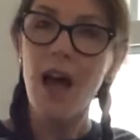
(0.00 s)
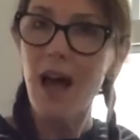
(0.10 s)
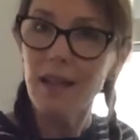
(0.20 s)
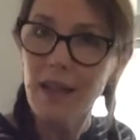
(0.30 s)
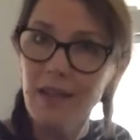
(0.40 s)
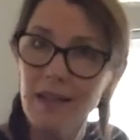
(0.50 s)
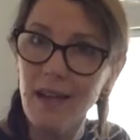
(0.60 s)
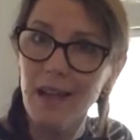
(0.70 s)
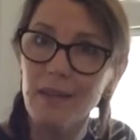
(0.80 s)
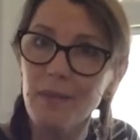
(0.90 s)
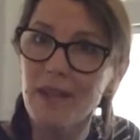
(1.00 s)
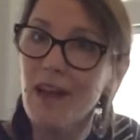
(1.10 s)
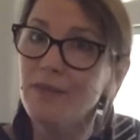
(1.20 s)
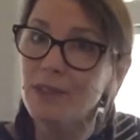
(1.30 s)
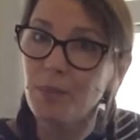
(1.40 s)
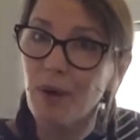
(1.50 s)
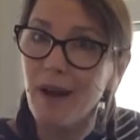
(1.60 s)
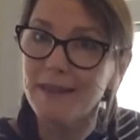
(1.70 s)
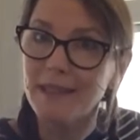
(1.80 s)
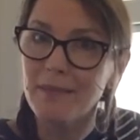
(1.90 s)
I like an element of
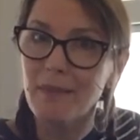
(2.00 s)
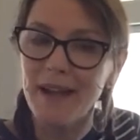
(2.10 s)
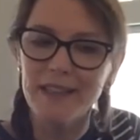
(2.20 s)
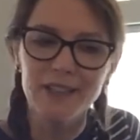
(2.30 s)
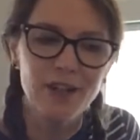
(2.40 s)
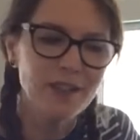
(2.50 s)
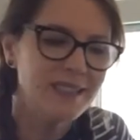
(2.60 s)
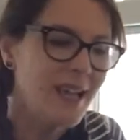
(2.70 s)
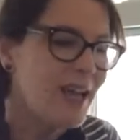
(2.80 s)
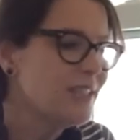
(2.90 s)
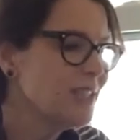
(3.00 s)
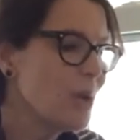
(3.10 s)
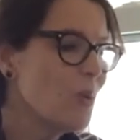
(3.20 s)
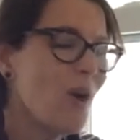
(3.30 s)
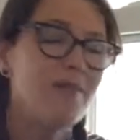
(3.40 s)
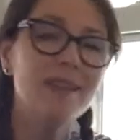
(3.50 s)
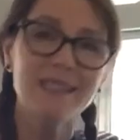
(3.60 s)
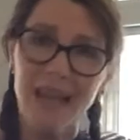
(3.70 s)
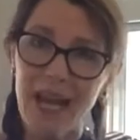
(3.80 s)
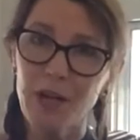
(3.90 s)
surprise in my desserts, so the
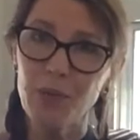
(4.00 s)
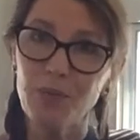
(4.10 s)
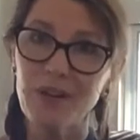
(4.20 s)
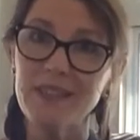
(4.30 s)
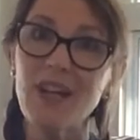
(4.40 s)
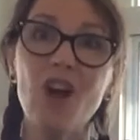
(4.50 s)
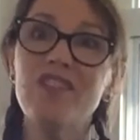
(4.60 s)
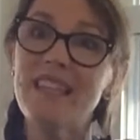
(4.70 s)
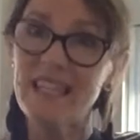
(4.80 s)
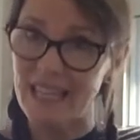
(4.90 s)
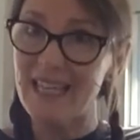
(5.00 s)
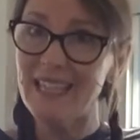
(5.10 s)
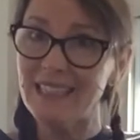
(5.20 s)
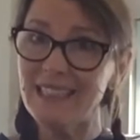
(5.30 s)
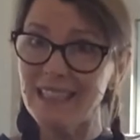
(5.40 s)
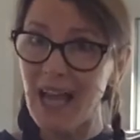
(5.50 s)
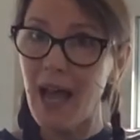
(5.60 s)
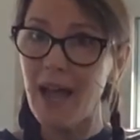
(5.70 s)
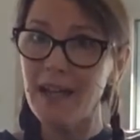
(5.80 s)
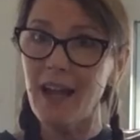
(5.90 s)
tiger print on the
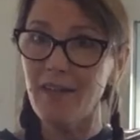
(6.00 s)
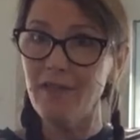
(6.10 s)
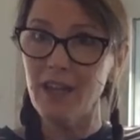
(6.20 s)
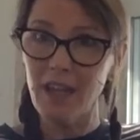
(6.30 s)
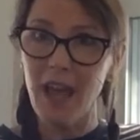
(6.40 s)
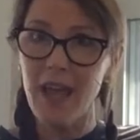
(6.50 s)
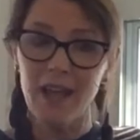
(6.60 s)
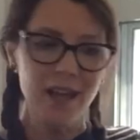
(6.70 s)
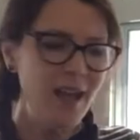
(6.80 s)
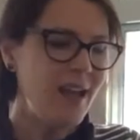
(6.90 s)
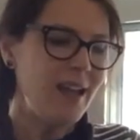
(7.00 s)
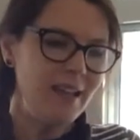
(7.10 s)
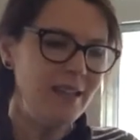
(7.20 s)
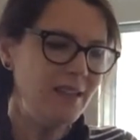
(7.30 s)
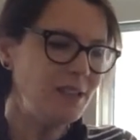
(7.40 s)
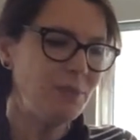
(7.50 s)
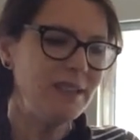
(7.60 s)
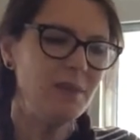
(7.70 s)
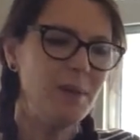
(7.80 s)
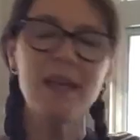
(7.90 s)
inside of the cake in this
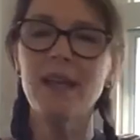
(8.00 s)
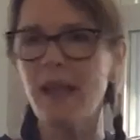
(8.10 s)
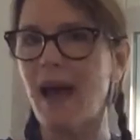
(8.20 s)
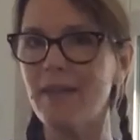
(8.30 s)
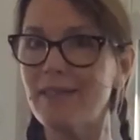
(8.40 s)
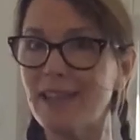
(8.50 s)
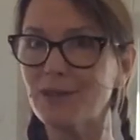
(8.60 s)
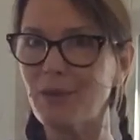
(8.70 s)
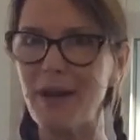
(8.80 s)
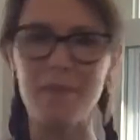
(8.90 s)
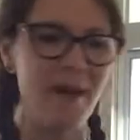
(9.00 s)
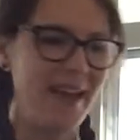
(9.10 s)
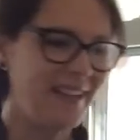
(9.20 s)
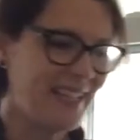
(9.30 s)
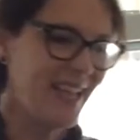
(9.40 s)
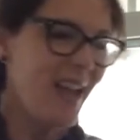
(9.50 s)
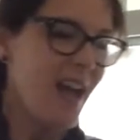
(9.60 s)
recipe, yeah, that's right up my alley.